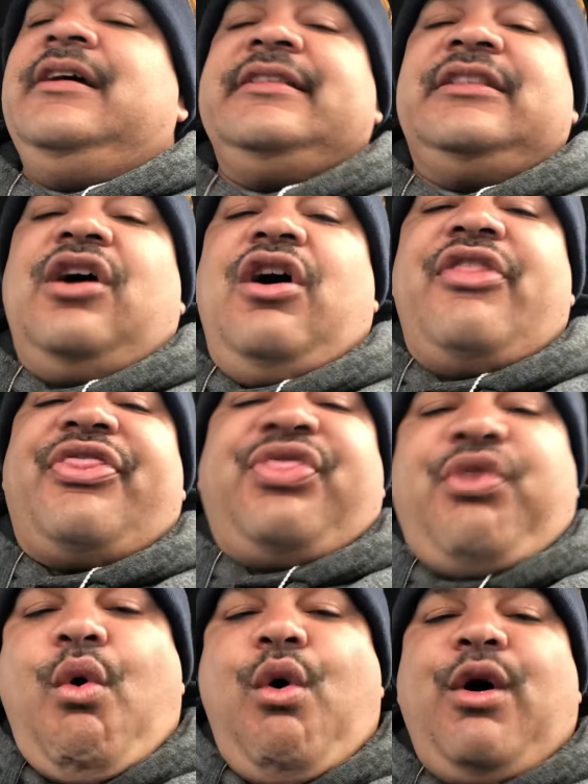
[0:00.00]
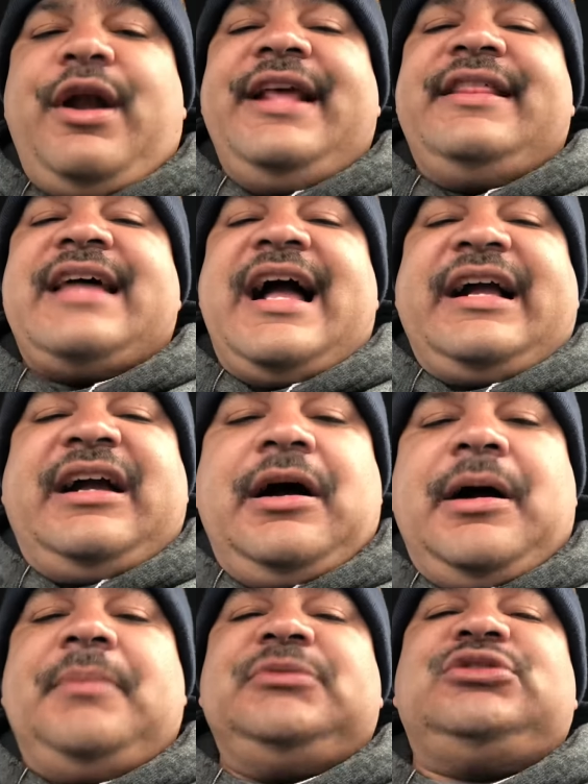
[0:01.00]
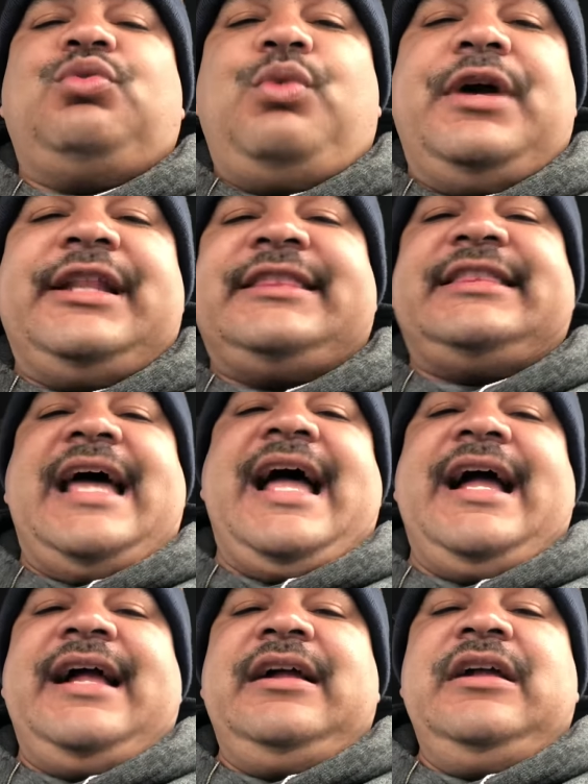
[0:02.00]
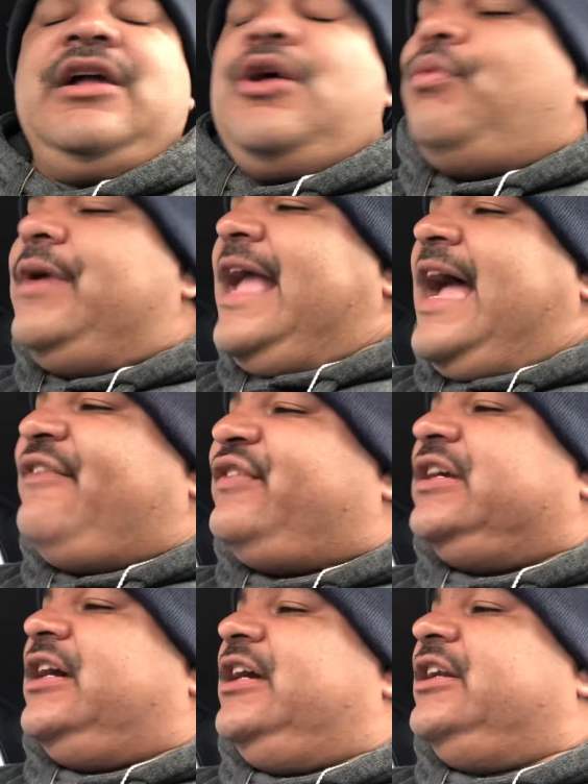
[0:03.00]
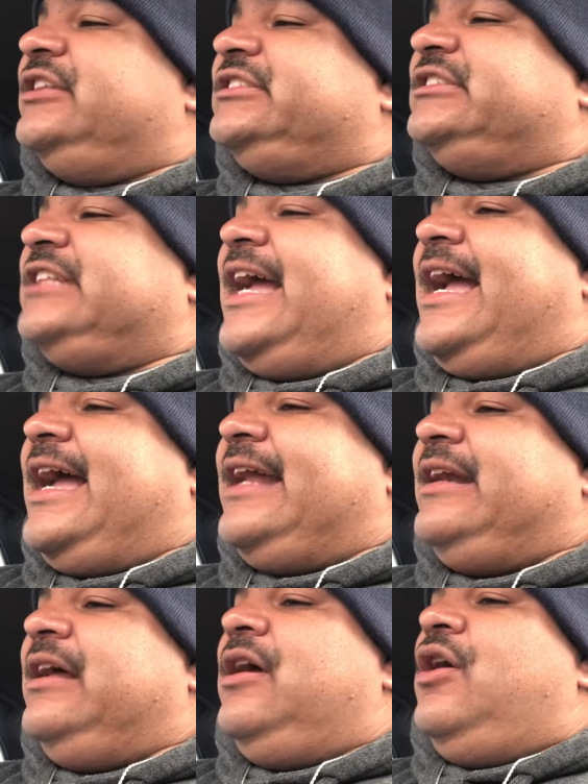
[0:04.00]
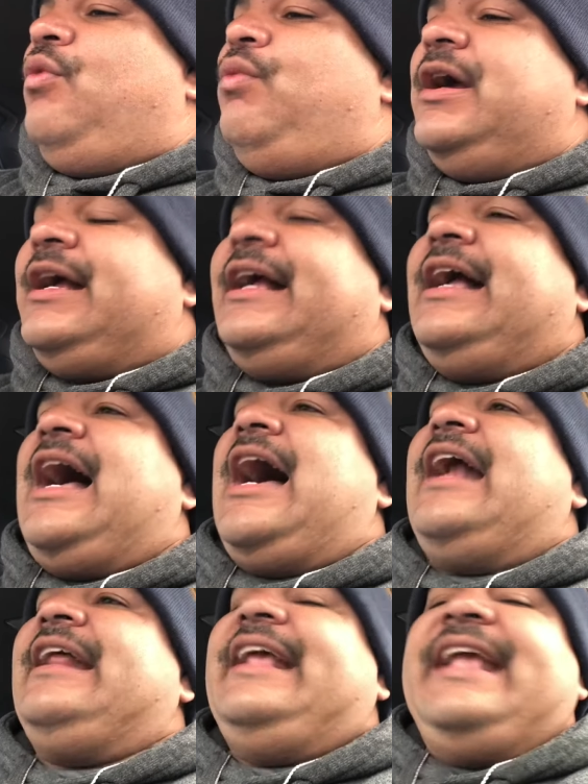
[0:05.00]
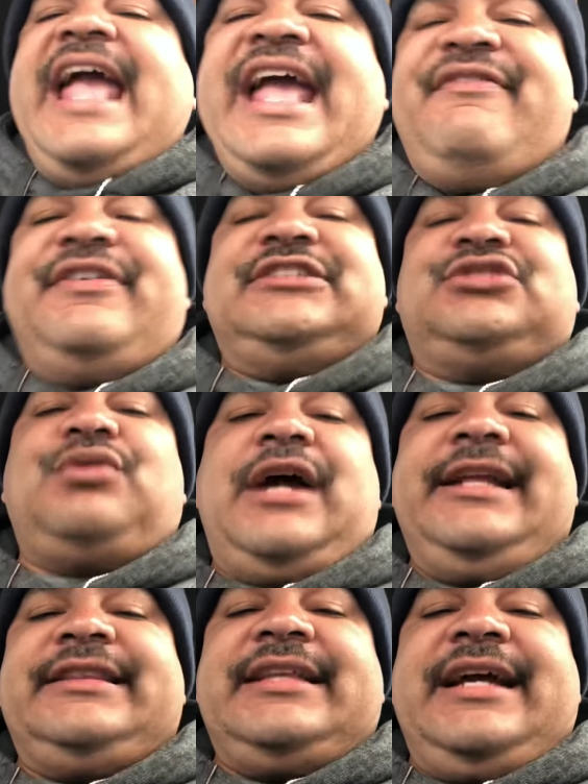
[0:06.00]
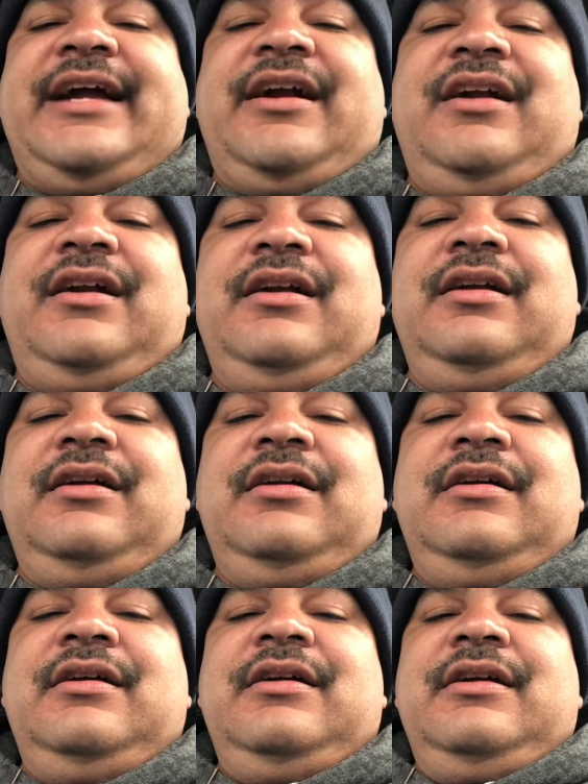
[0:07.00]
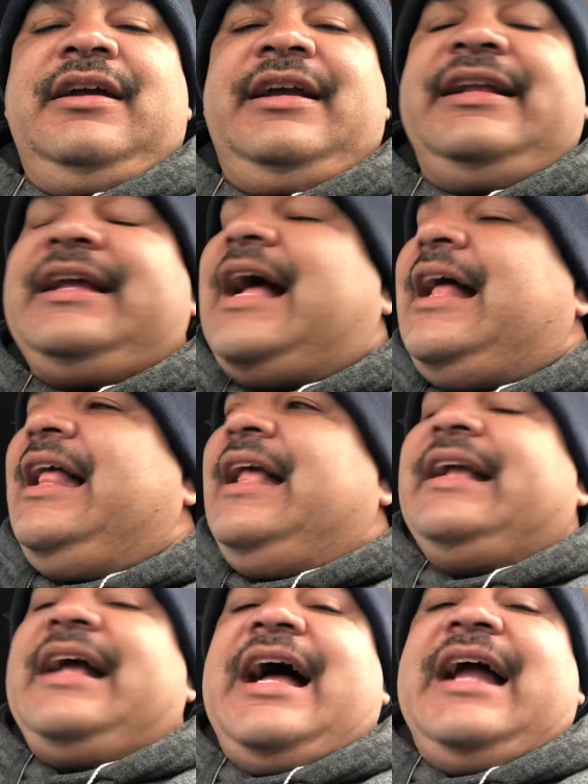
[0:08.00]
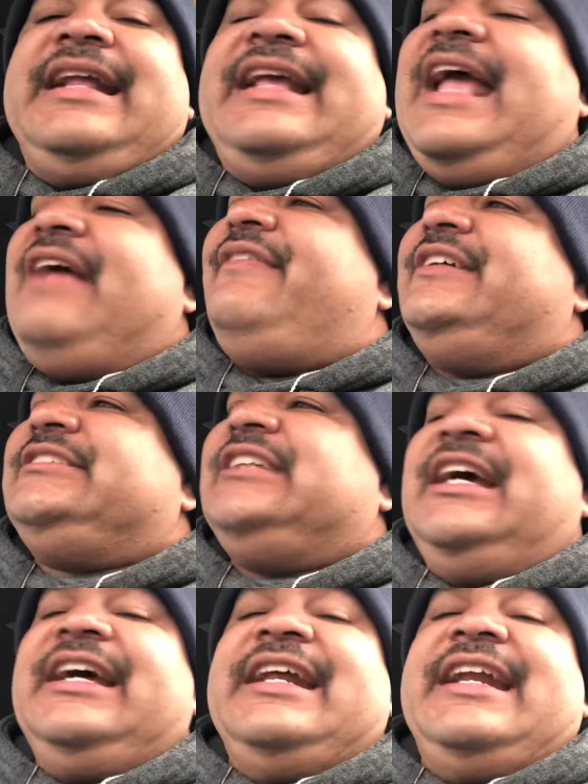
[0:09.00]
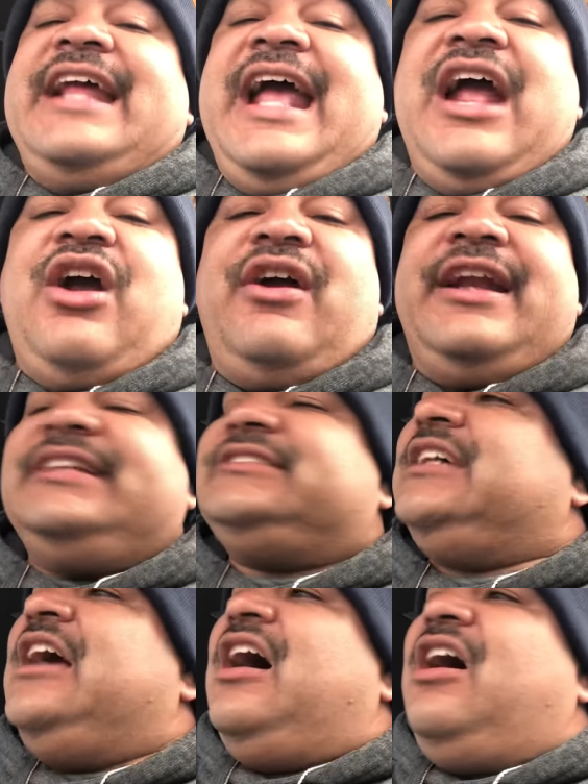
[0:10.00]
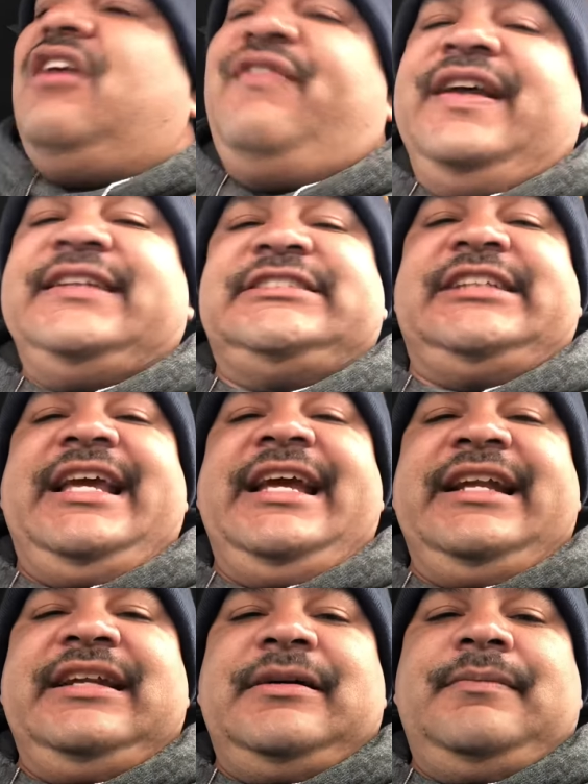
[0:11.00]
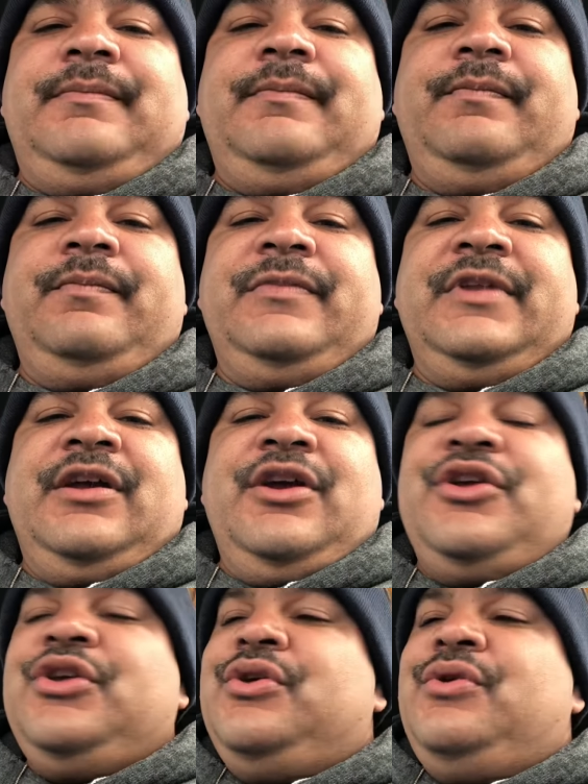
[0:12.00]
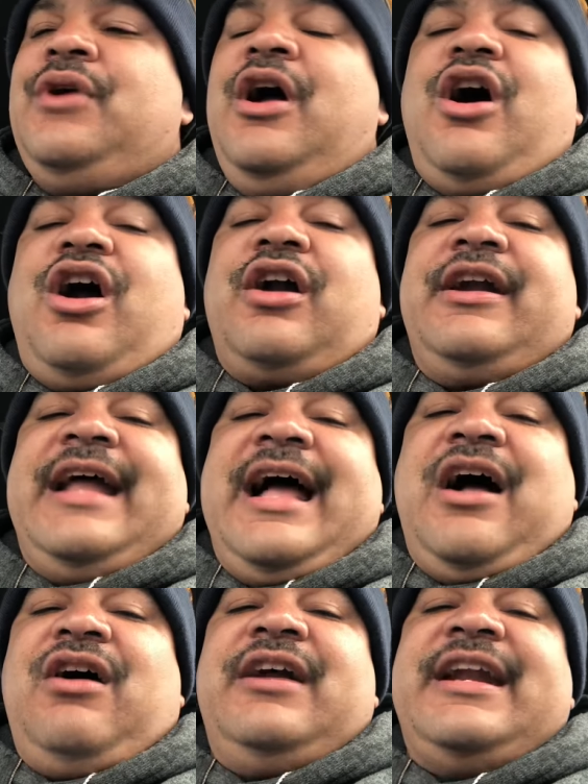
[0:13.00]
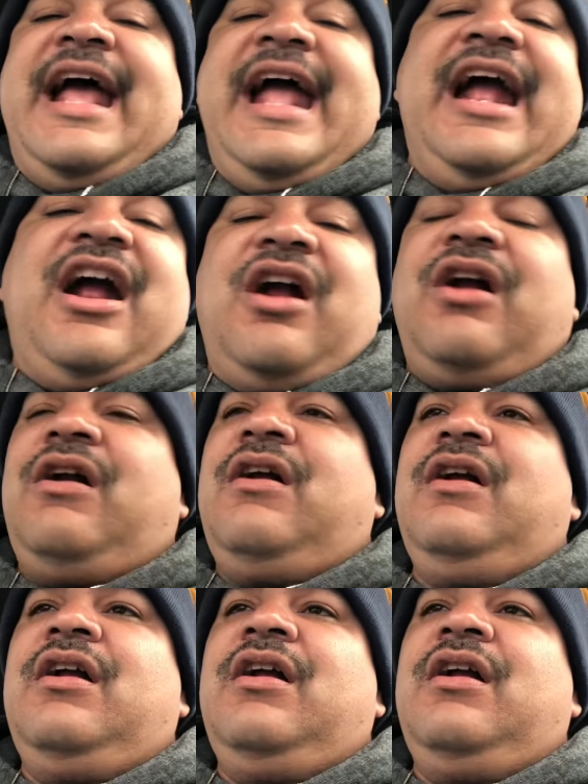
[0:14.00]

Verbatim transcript: the authority that comes with that. We have to understand what God gave us right there. God gave us an inheritance of his kingdom. You are now an heir